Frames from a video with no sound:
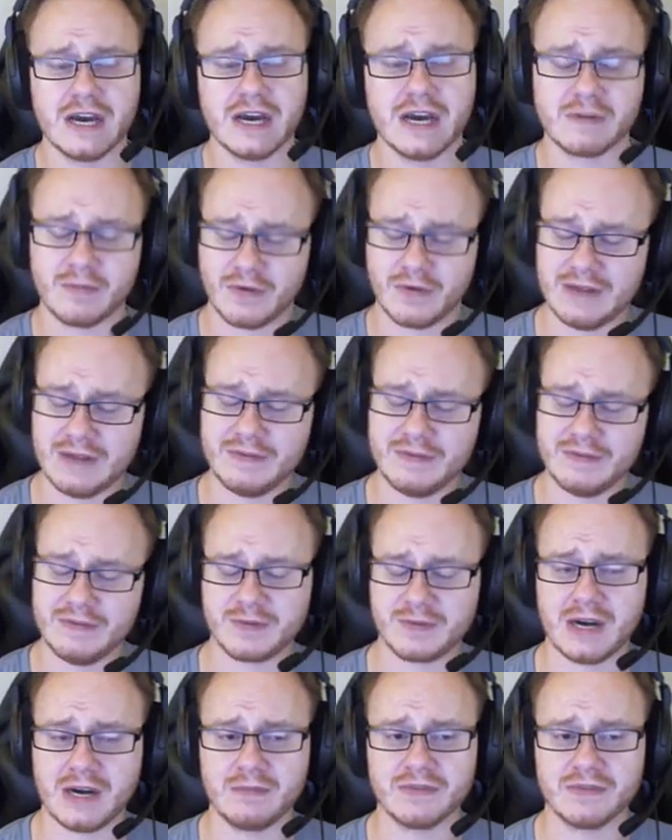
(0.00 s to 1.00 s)
From previous
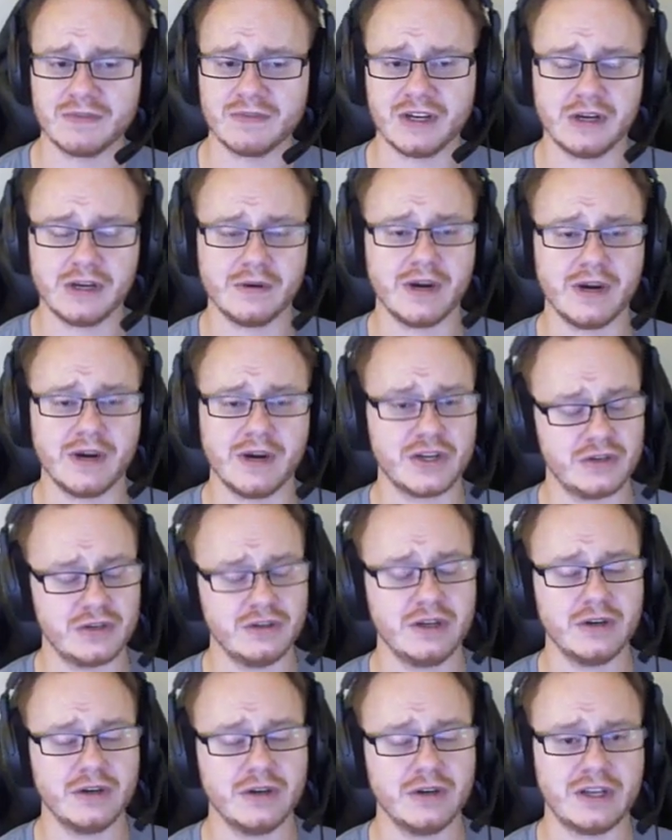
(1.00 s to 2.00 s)
problems, I know I
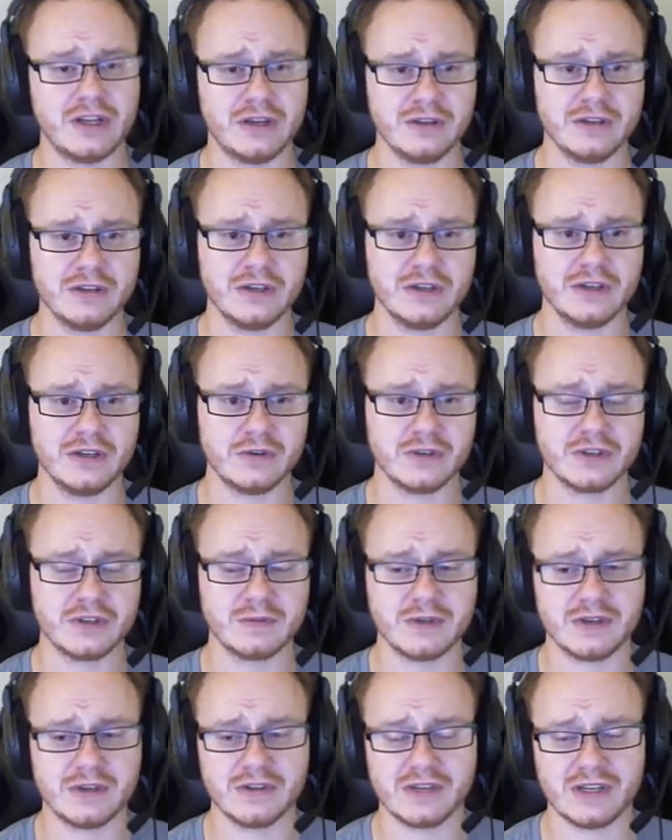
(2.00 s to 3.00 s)
should go to
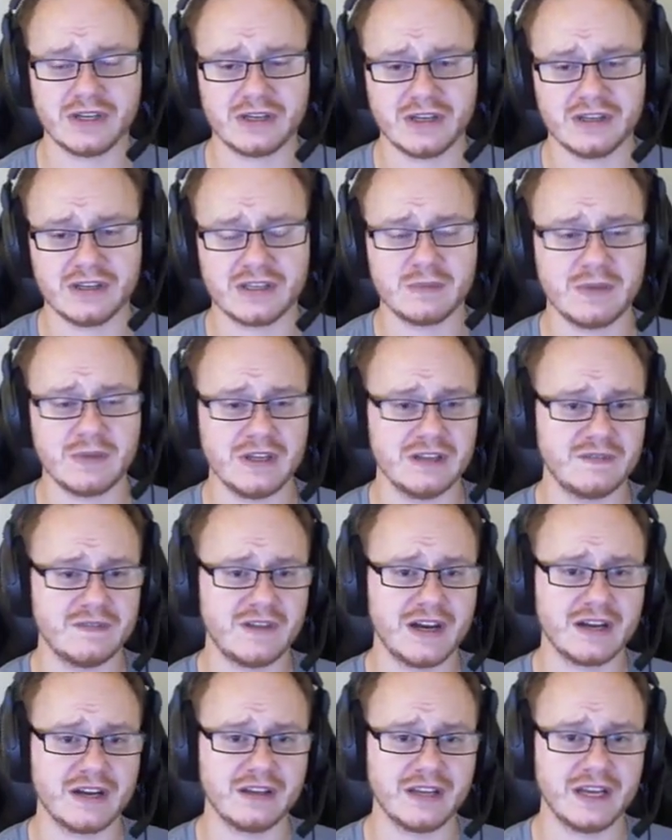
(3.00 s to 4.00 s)
kilojoules because that tends to be the
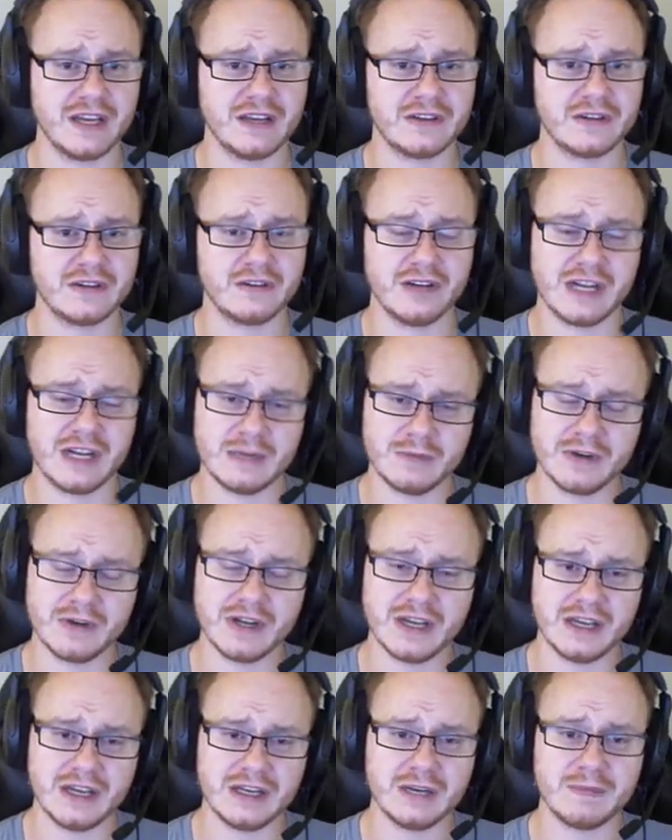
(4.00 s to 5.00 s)
final answer, and I'm going
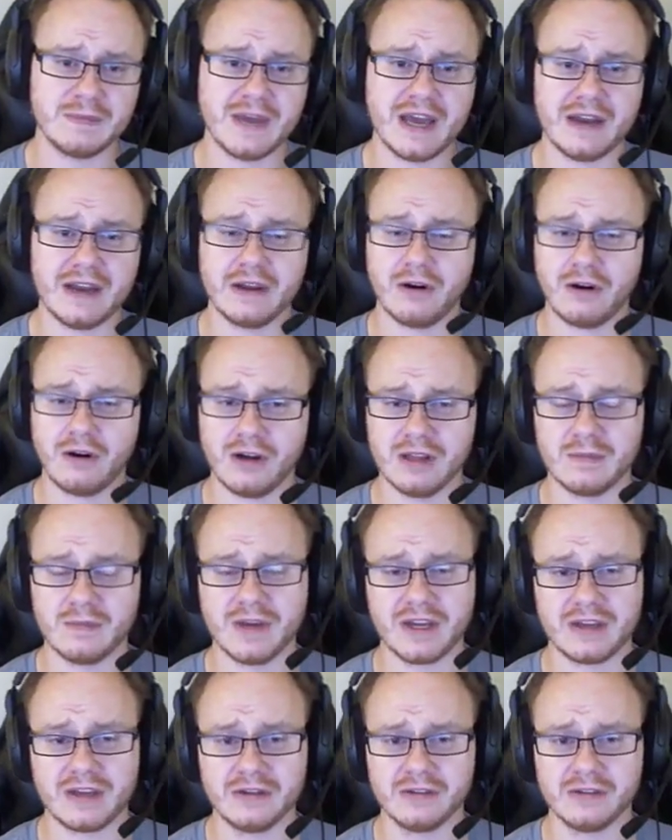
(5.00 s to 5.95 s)
to end up adding all of my